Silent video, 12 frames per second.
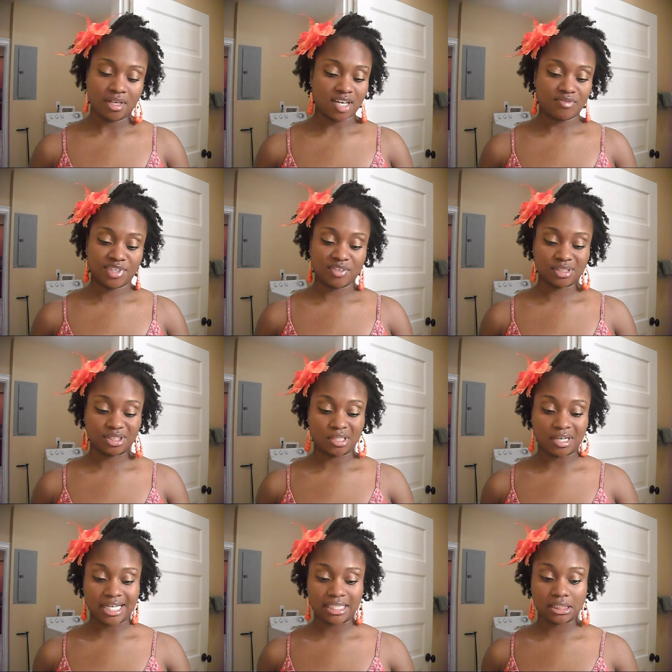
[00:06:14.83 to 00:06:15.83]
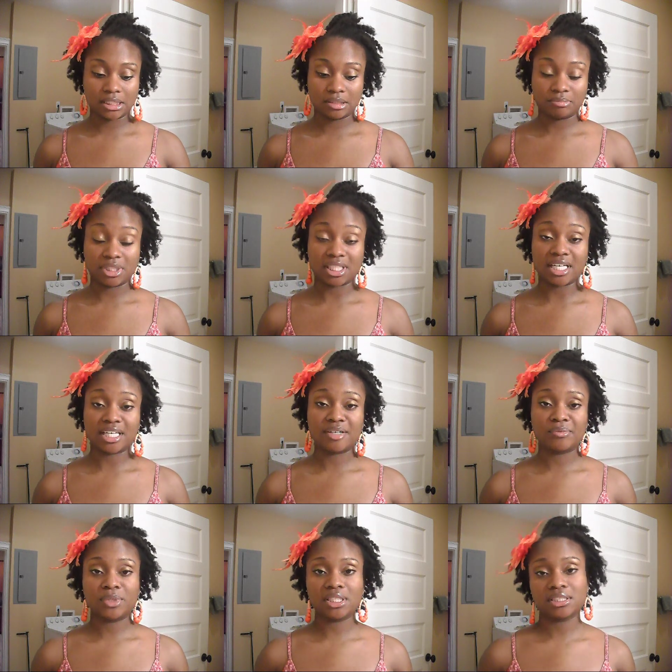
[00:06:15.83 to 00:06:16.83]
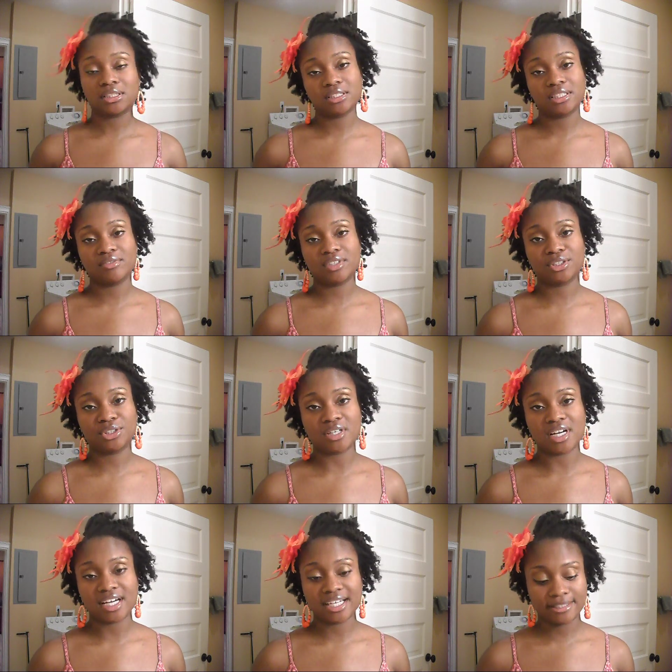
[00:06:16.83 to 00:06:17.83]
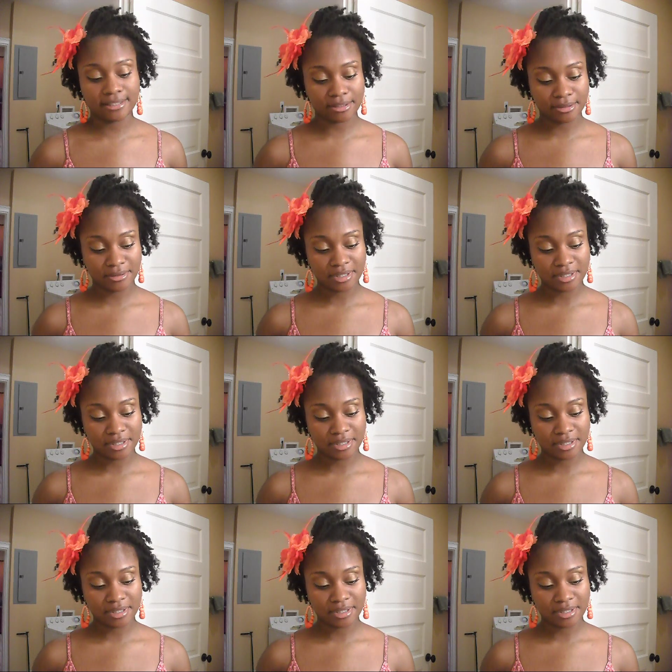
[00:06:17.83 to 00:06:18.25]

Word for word: I've never tried it, but I am willing to give it a try. So